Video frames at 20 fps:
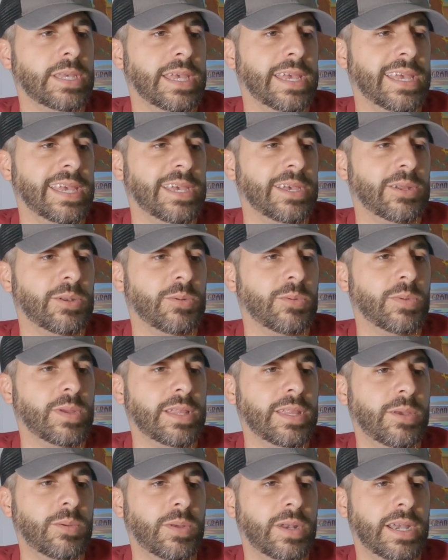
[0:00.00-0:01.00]
and
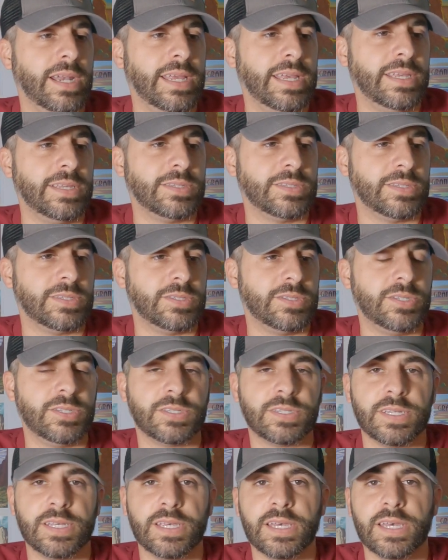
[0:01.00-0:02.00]
really what it is, it's
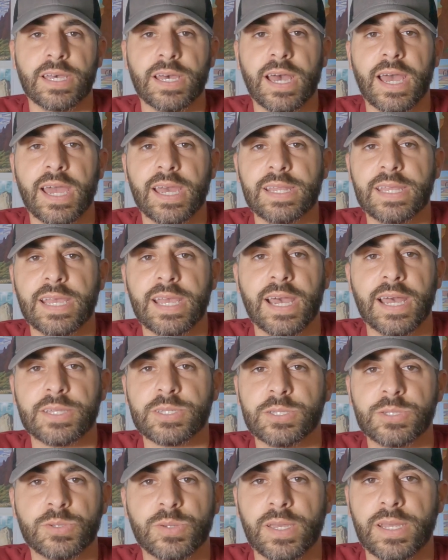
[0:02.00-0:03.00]
just a highly
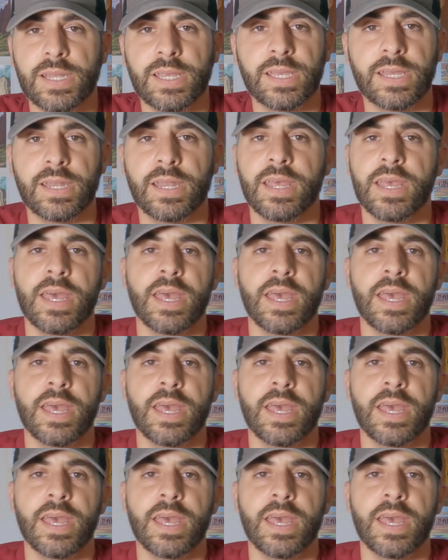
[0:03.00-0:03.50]
concentrated,